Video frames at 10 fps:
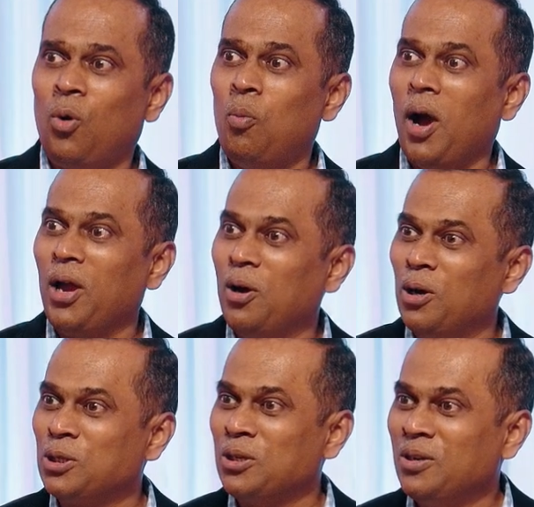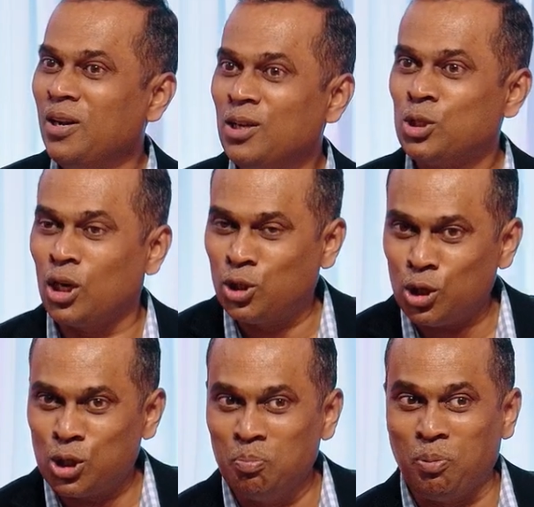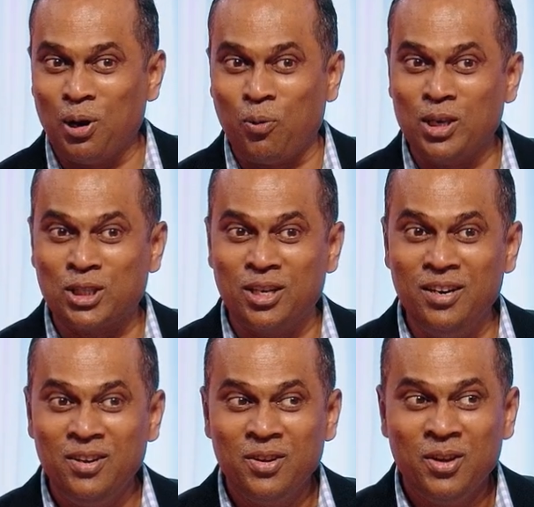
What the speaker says: Oh my gosh, such a simple question.